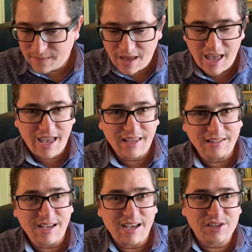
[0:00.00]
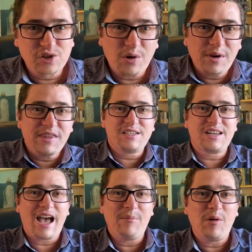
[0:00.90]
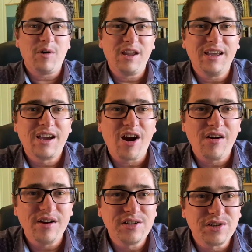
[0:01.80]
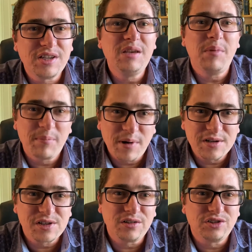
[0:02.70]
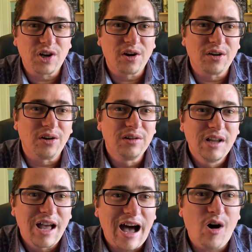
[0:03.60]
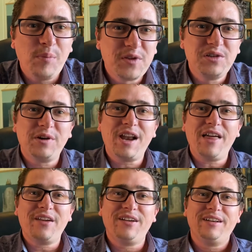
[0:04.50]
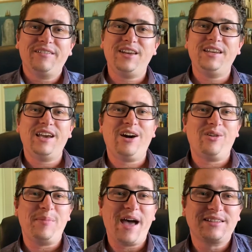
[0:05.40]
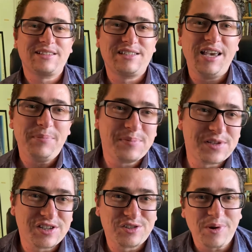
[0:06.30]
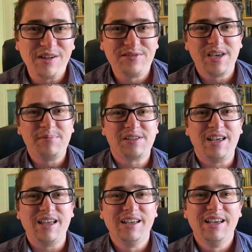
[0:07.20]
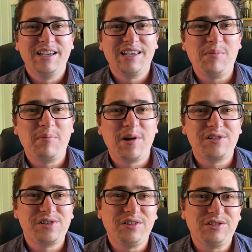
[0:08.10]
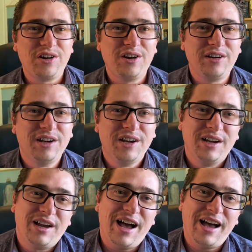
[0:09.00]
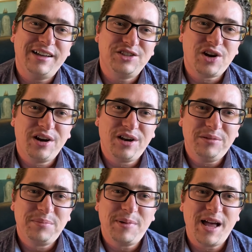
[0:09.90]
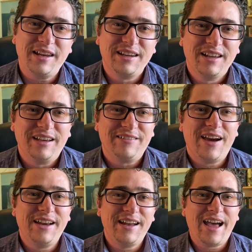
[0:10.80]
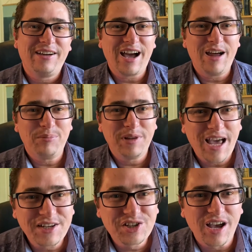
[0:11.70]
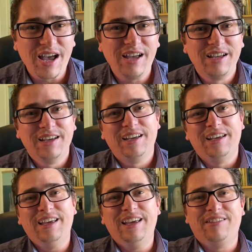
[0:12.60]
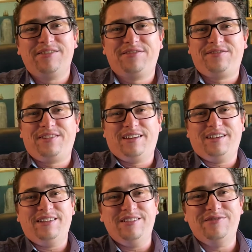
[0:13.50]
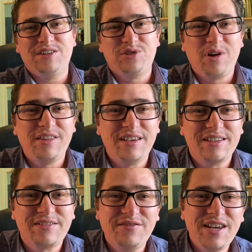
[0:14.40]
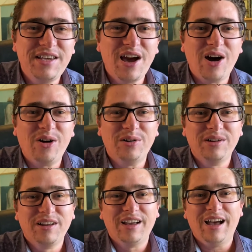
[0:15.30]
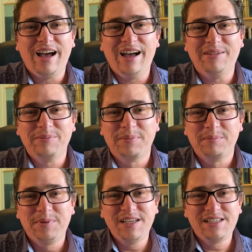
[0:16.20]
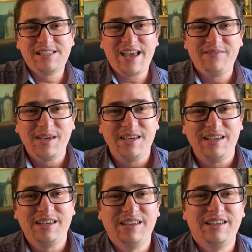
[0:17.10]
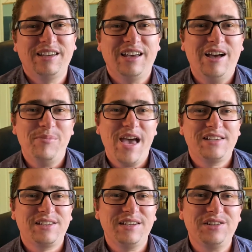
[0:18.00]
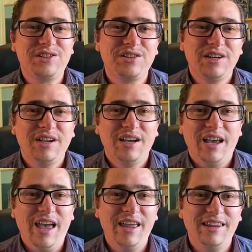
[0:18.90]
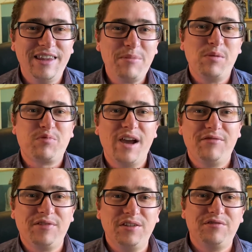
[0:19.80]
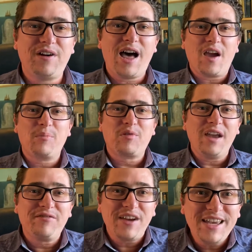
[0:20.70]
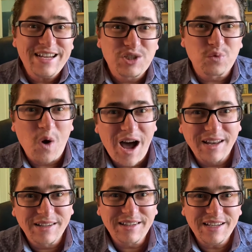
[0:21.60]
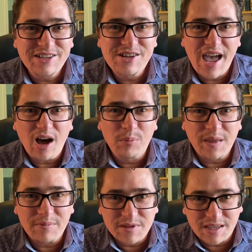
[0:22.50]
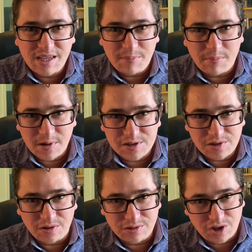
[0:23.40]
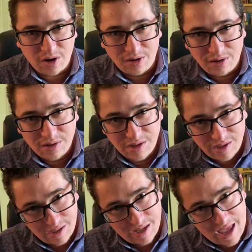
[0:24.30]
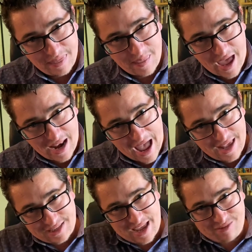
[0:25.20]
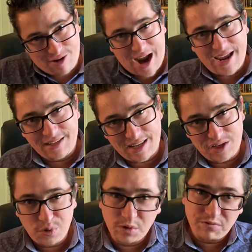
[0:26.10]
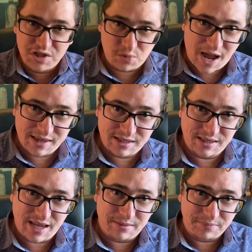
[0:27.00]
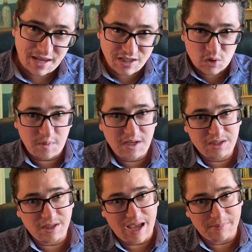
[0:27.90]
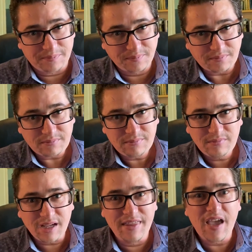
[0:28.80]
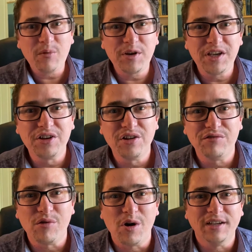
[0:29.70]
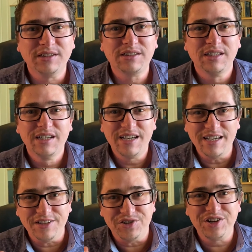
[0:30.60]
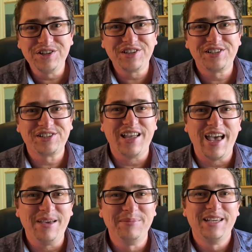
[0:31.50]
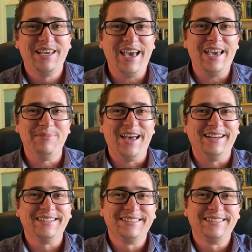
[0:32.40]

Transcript: And uh, so in this time, I want to encourage you, keep a personal journal. I hope to do another video about tips, 12 tips to keep a personal journey, uh, journal. But right now, God bless you. If you've enjoyed this video, um, please send me a message and let me pray for you. Father, I pray for each one that you'd help them to keep a personal journal and that as they write, that you would respond to them and speak to them and they would hear your voice. In Jesus' name, amen.